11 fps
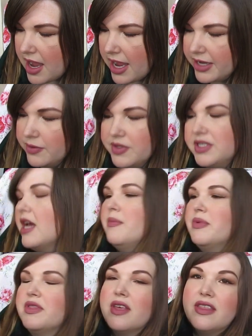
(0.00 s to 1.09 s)
I used
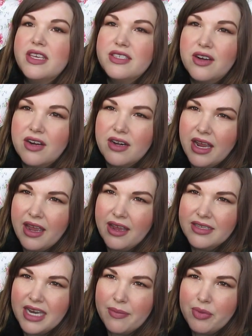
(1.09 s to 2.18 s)
up, these are a
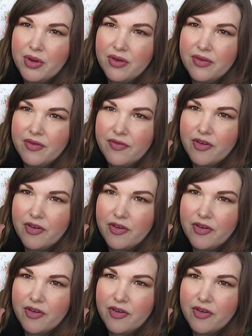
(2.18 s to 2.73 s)
staple